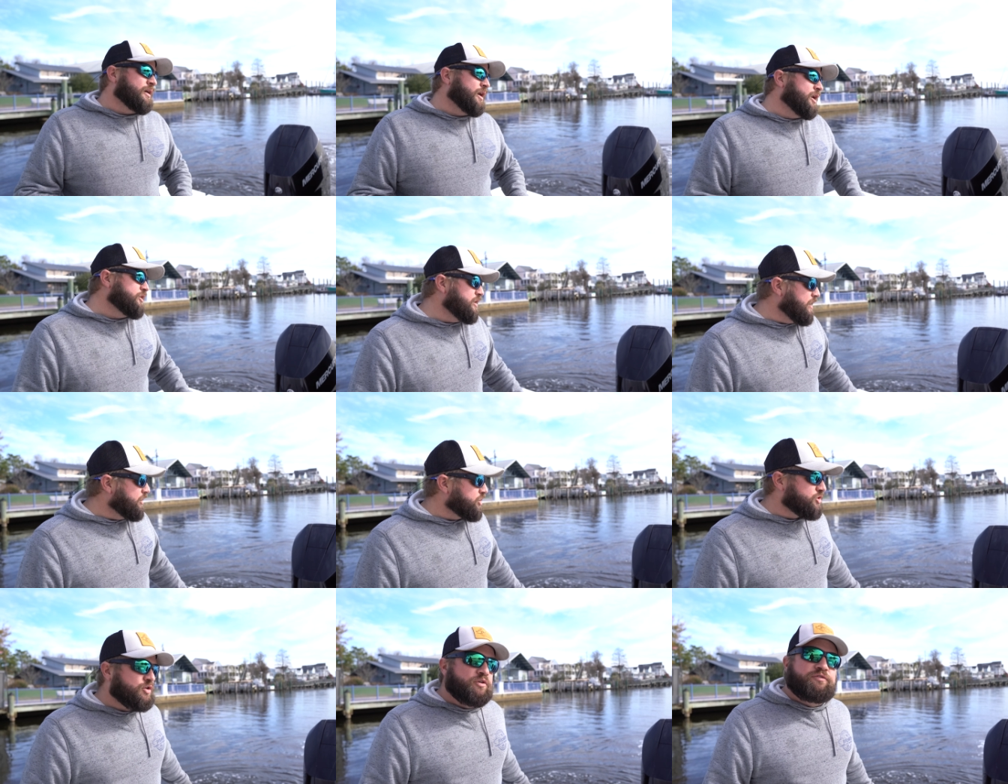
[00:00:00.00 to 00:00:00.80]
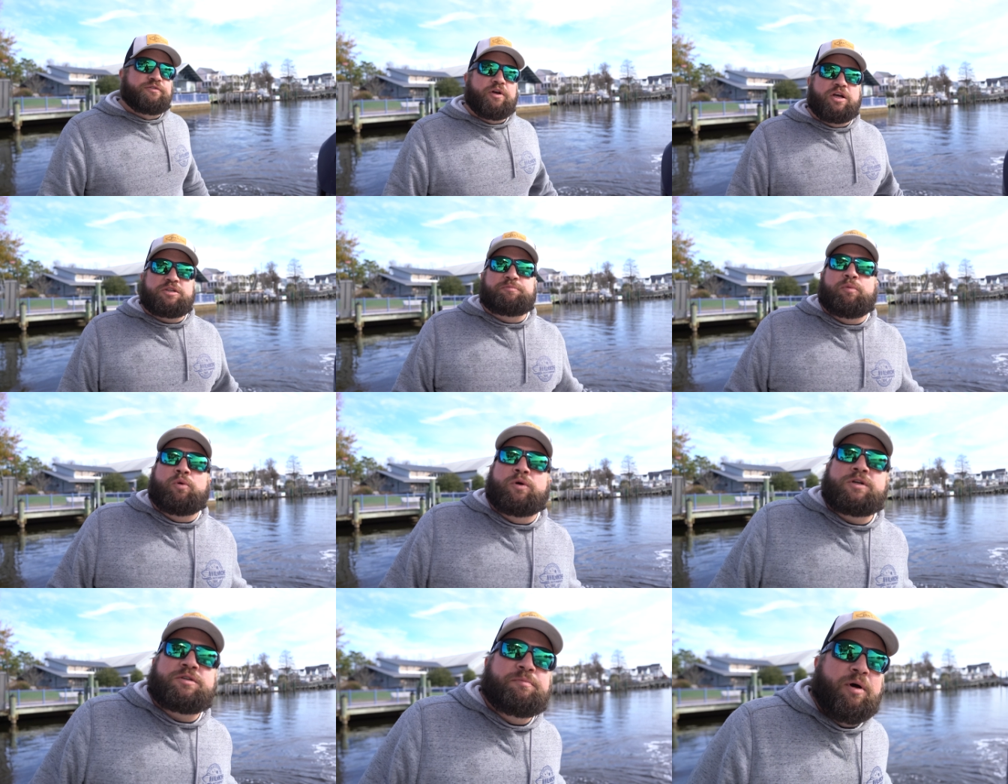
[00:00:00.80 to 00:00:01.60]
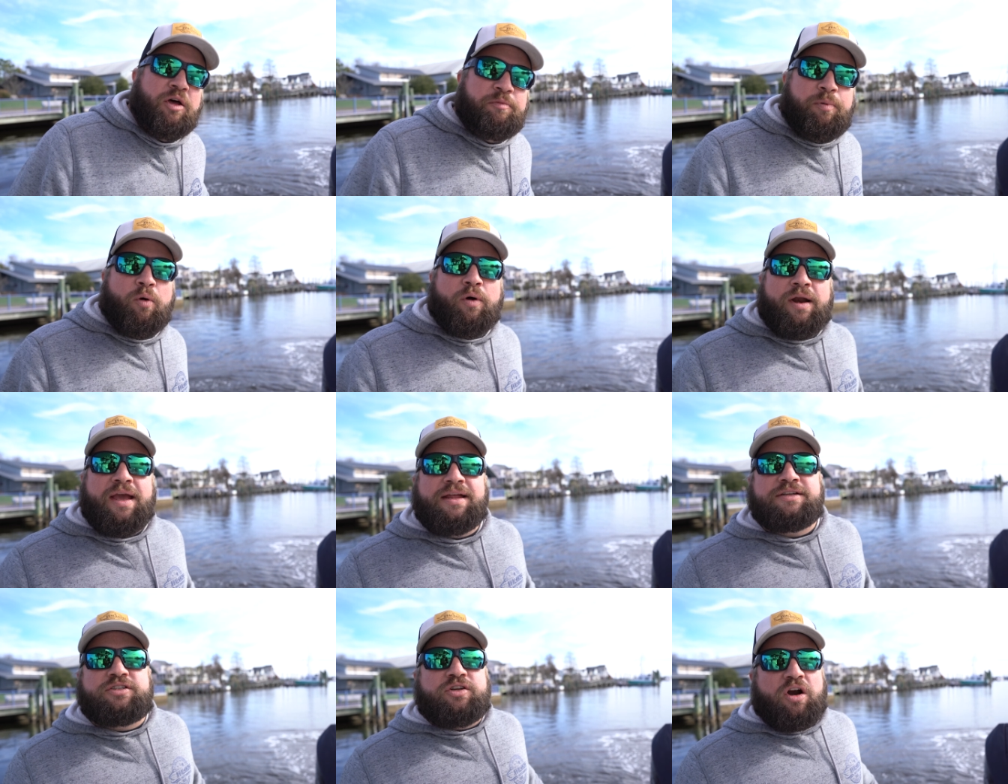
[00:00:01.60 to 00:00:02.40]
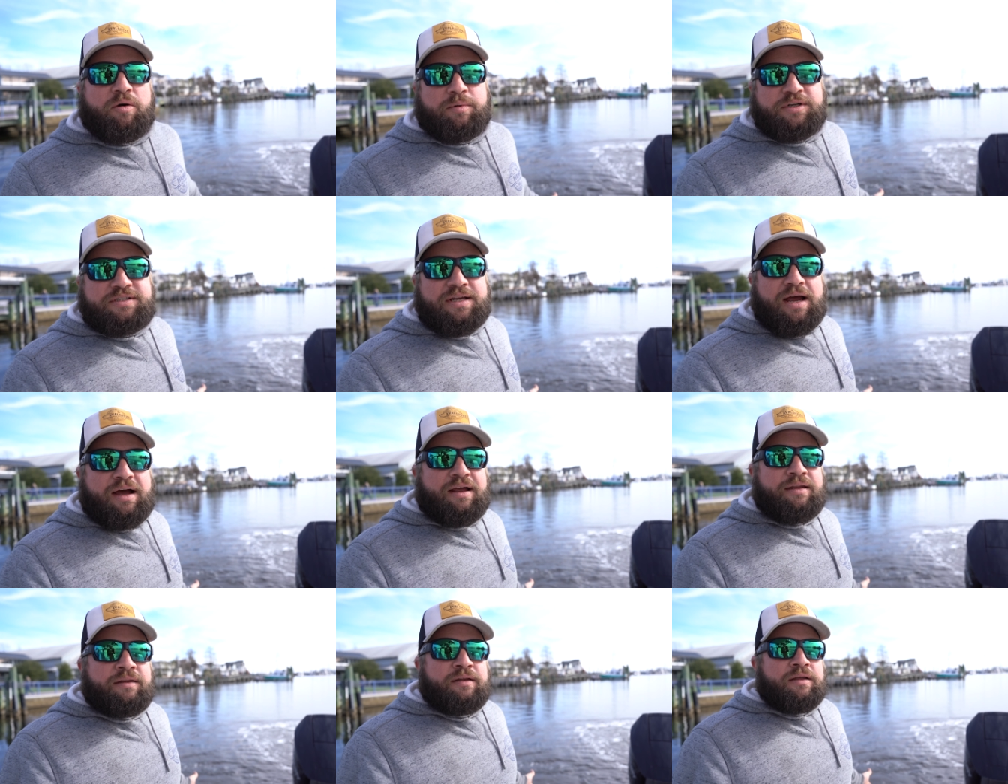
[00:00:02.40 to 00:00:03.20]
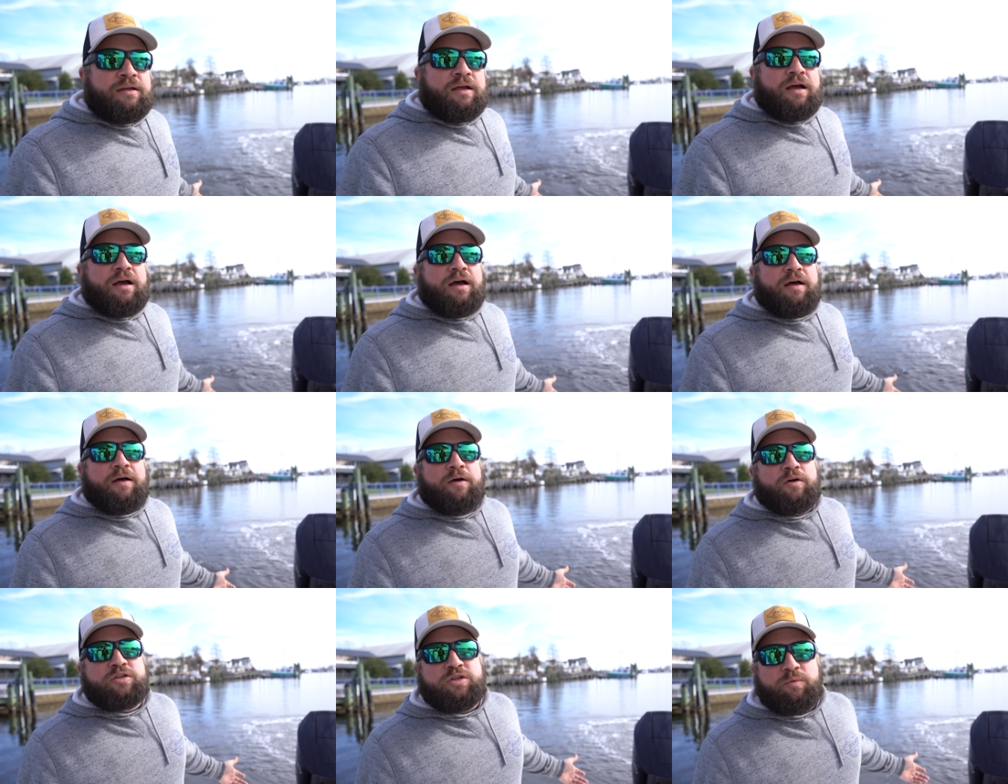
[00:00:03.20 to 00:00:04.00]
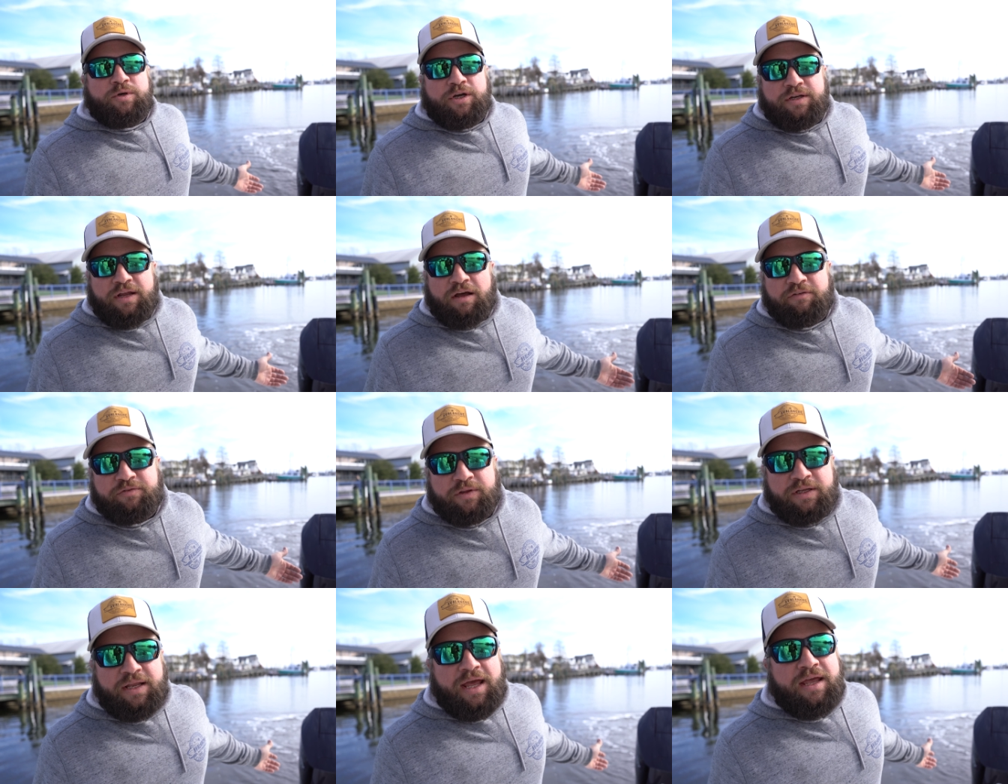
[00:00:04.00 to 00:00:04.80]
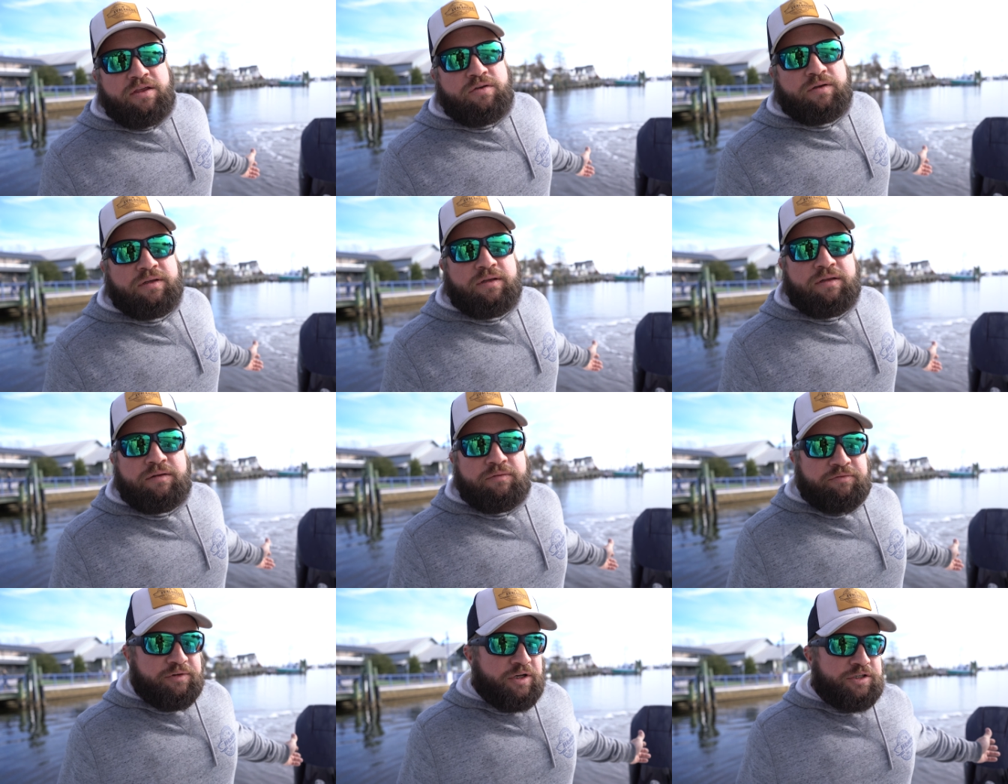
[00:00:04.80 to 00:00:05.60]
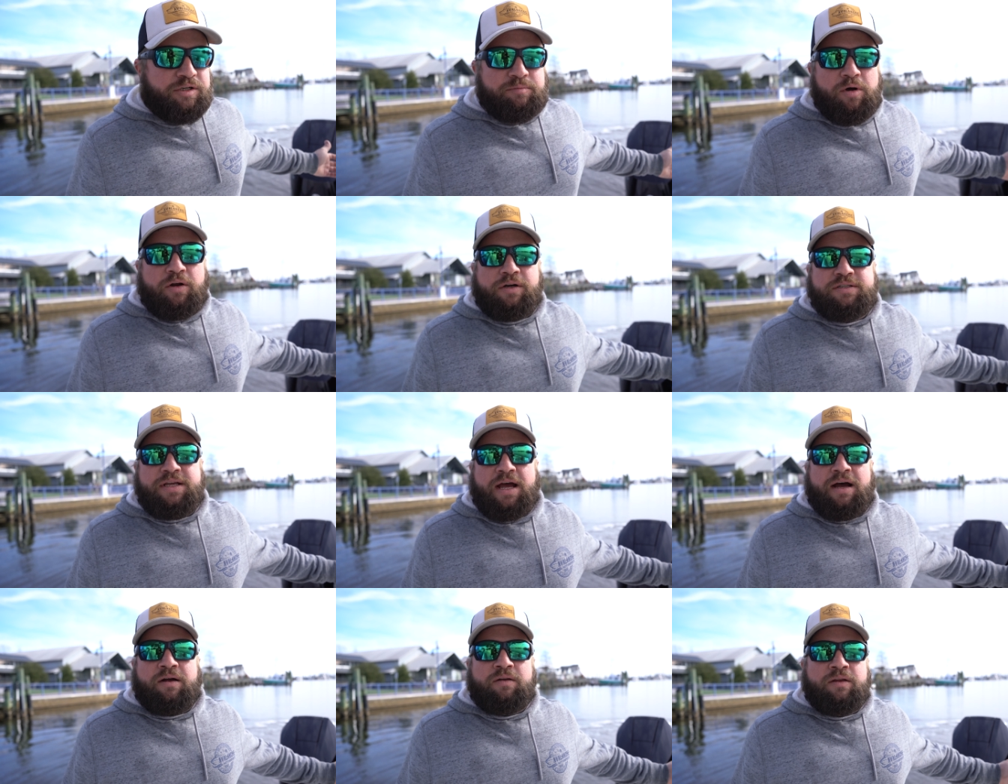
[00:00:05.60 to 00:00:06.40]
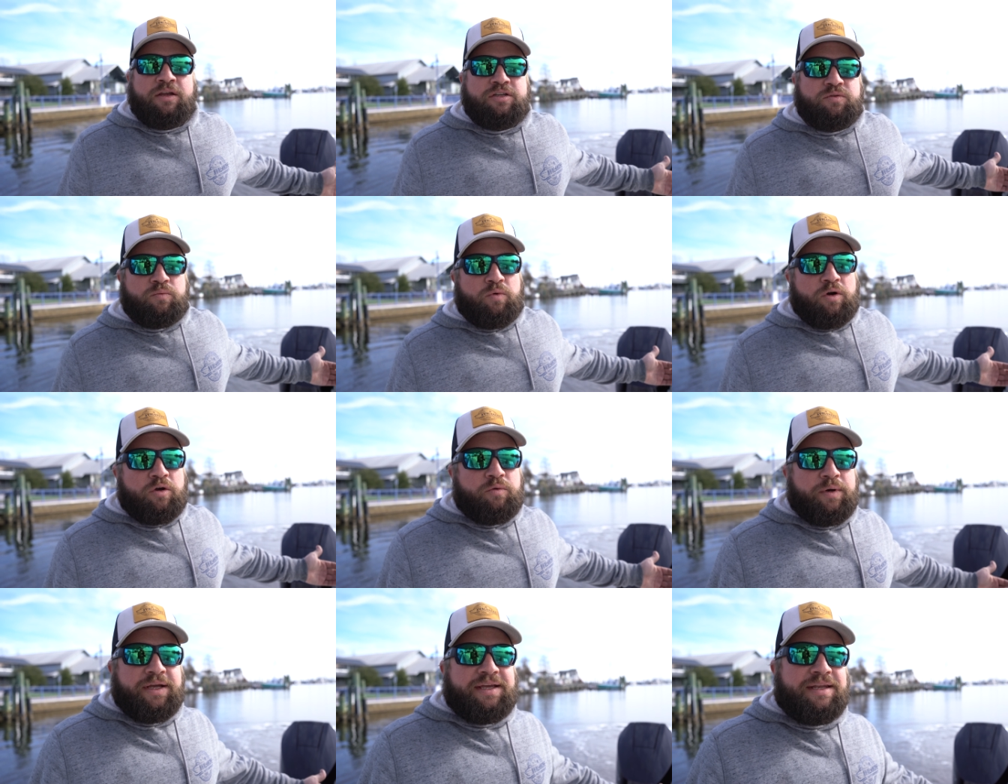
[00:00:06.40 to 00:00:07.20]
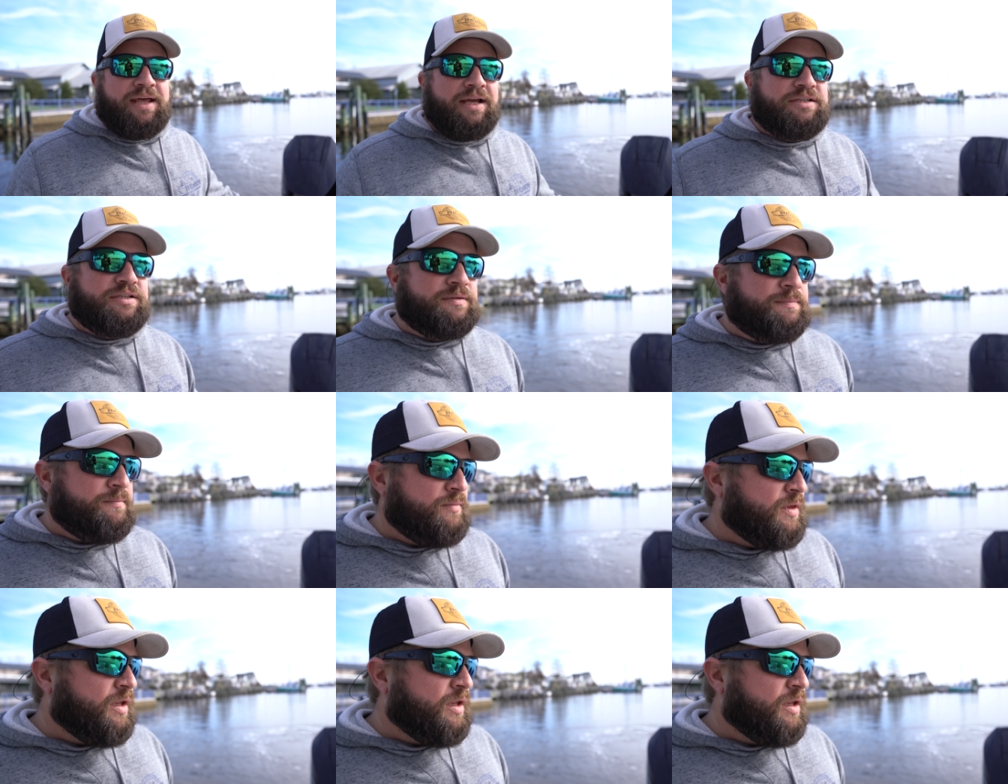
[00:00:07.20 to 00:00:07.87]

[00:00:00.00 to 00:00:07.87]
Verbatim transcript: uh, yeah, there's two flush ports, both port and starboard side. Uh, so when you're done for the day, you can flush your motors out. It's one quick connection.